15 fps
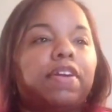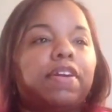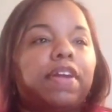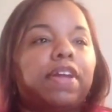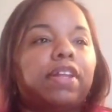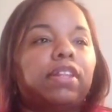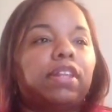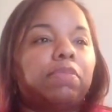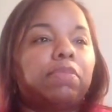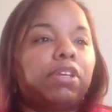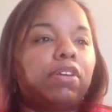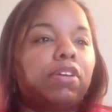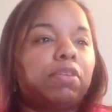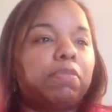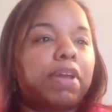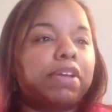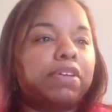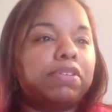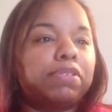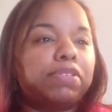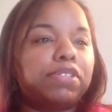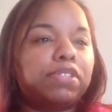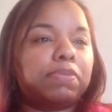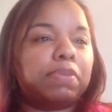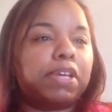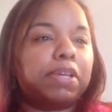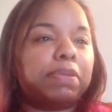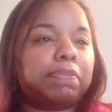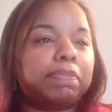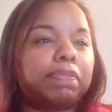All right, let me go to my
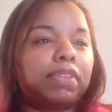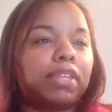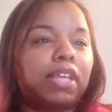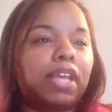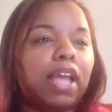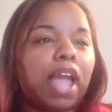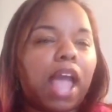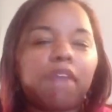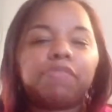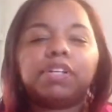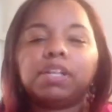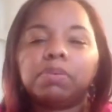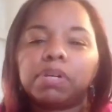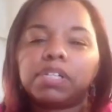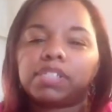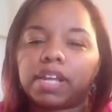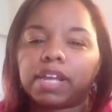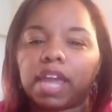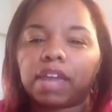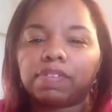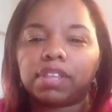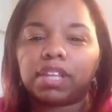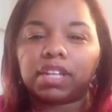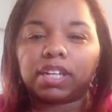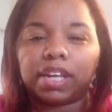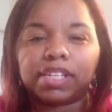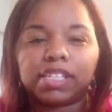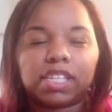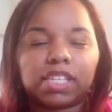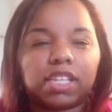Hootsuite. I really wish they gave you the
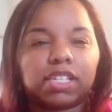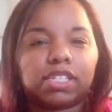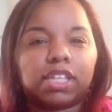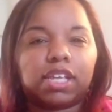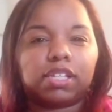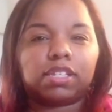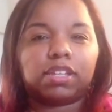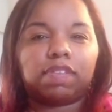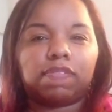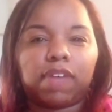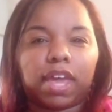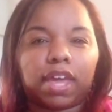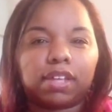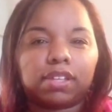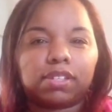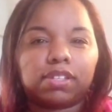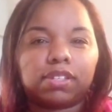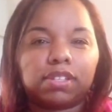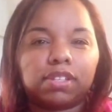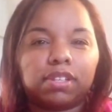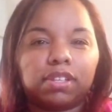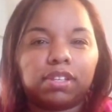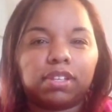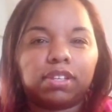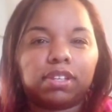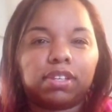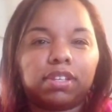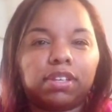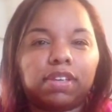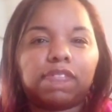links to these things in advance.
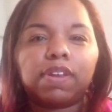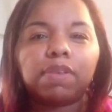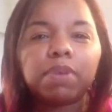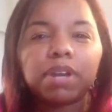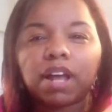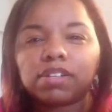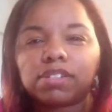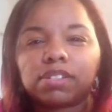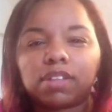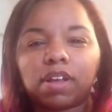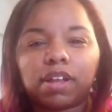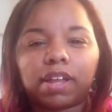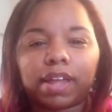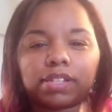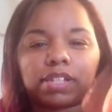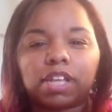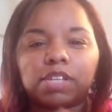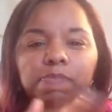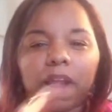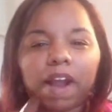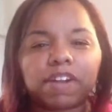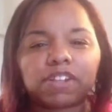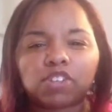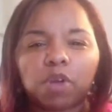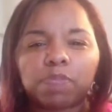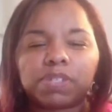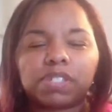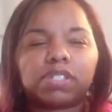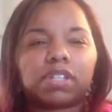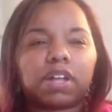If anyone else is on, like, does
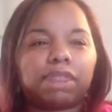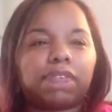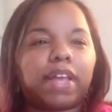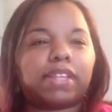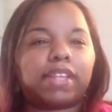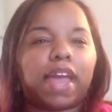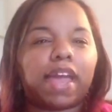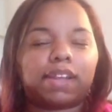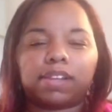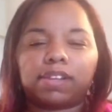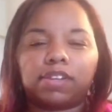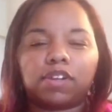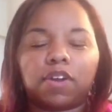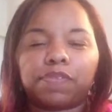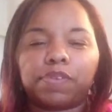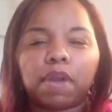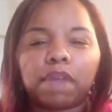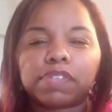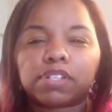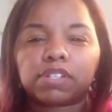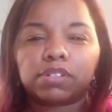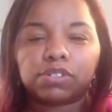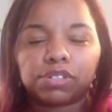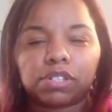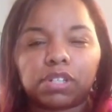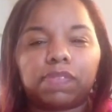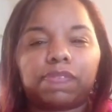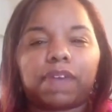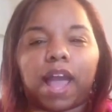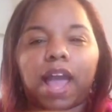Periscopes and stuff like that, if you have a
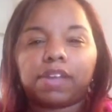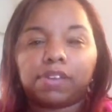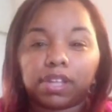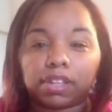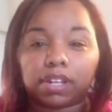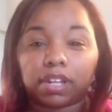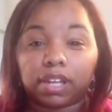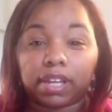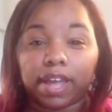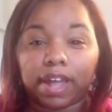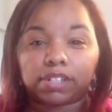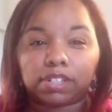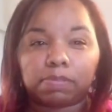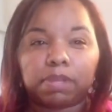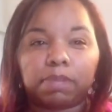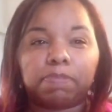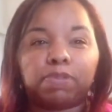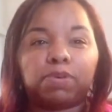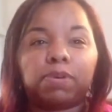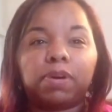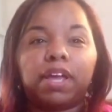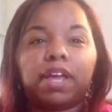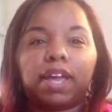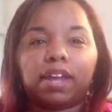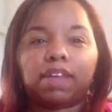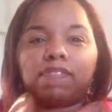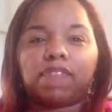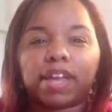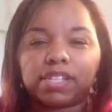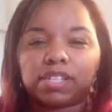solution for how you get the link out to people in
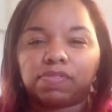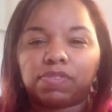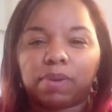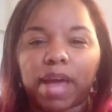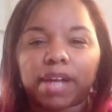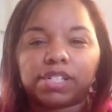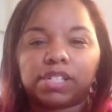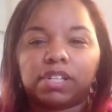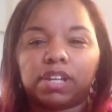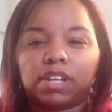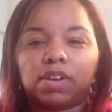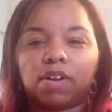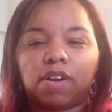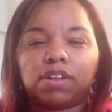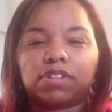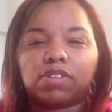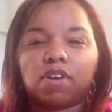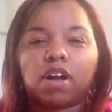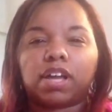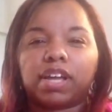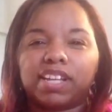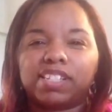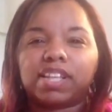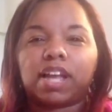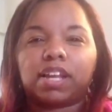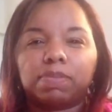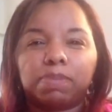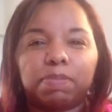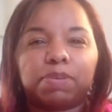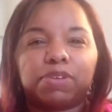advance of you actually getting on and talking and
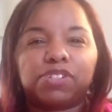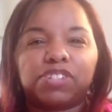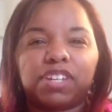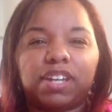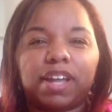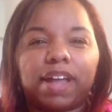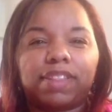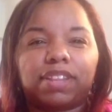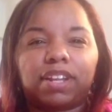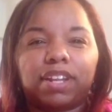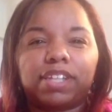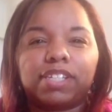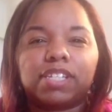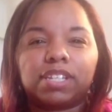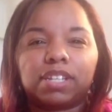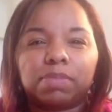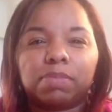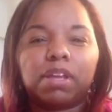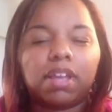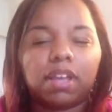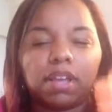telling people you're sending out the link to them,